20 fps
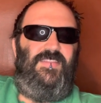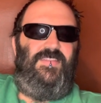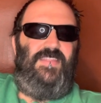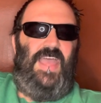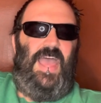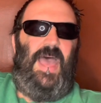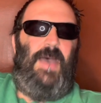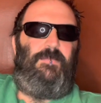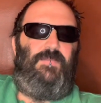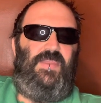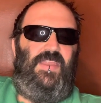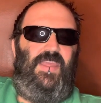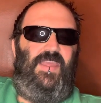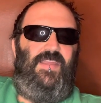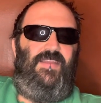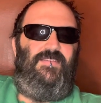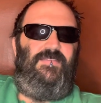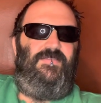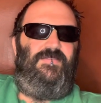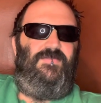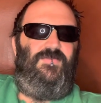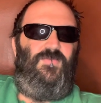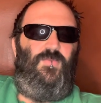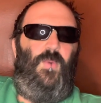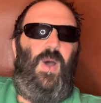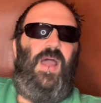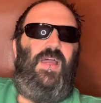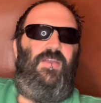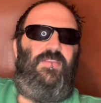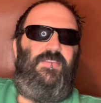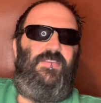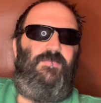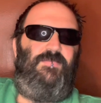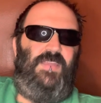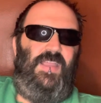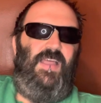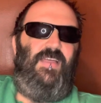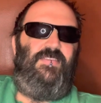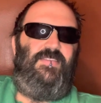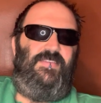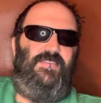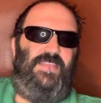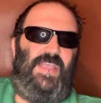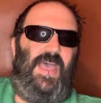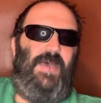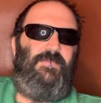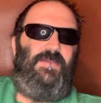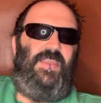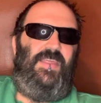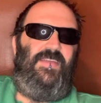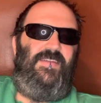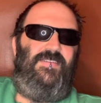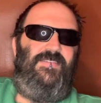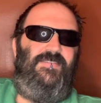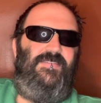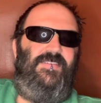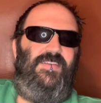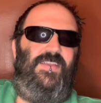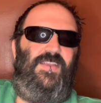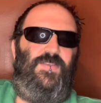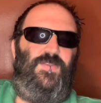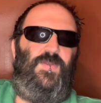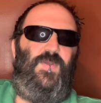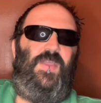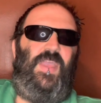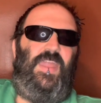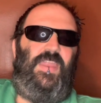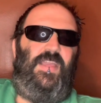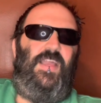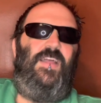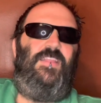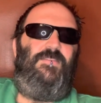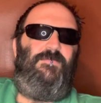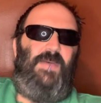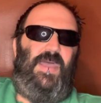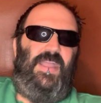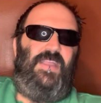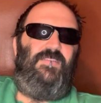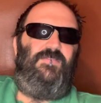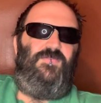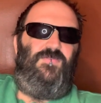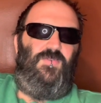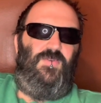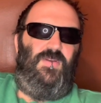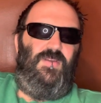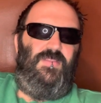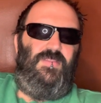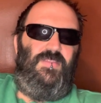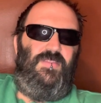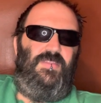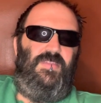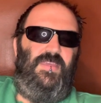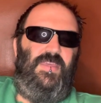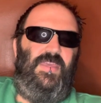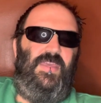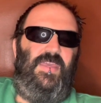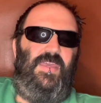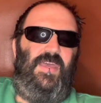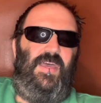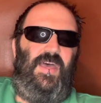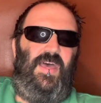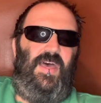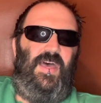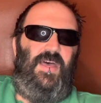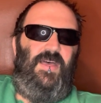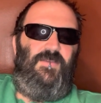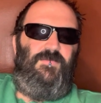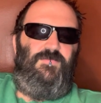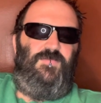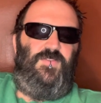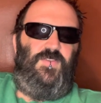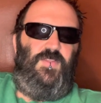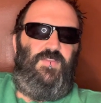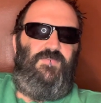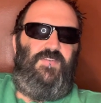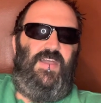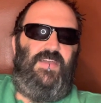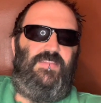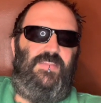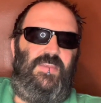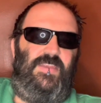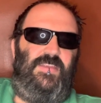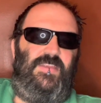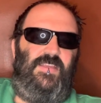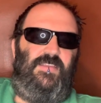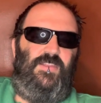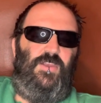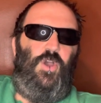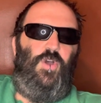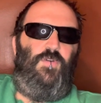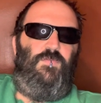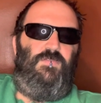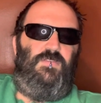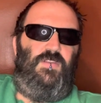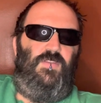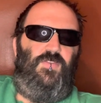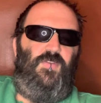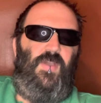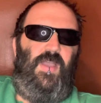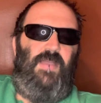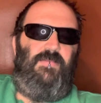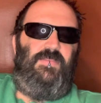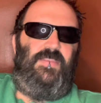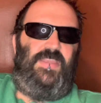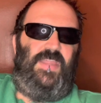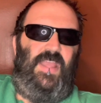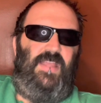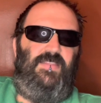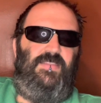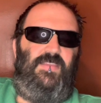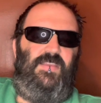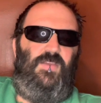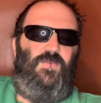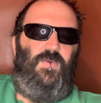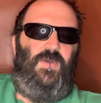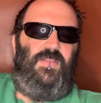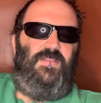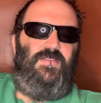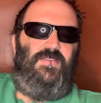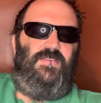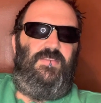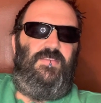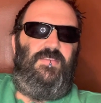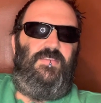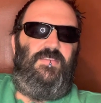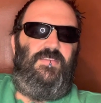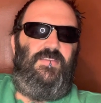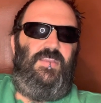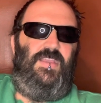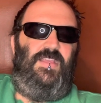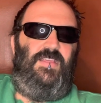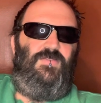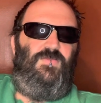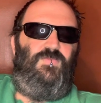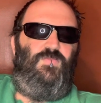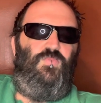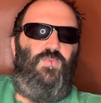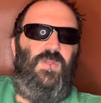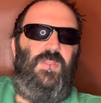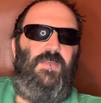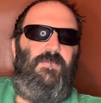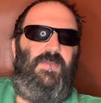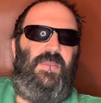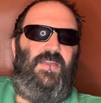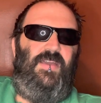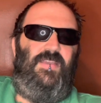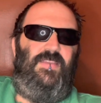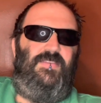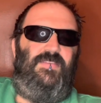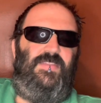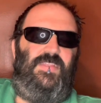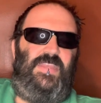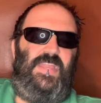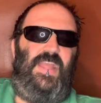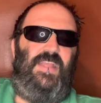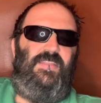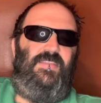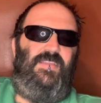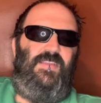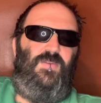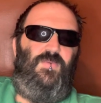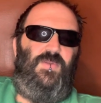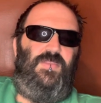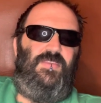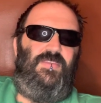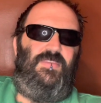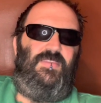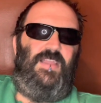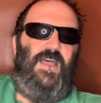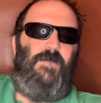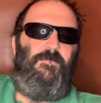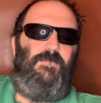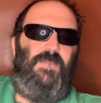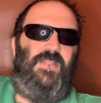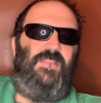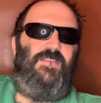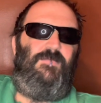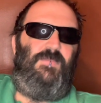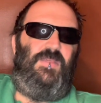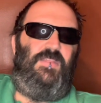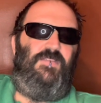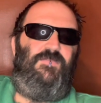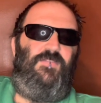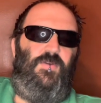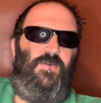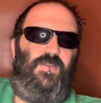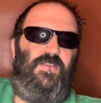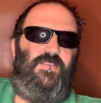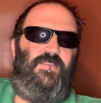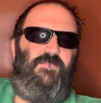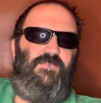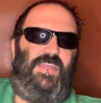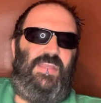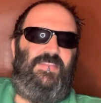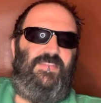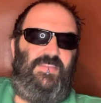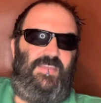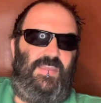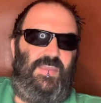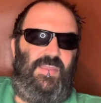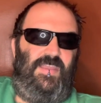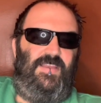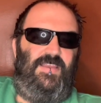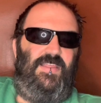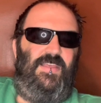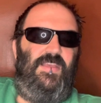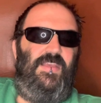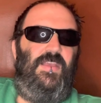happening while something else is happening, so it kind of cuts back and forth. So the fact that it doesn't over-describe the dance sequence is really because the dance sequence is not meant to be the focus of that scene.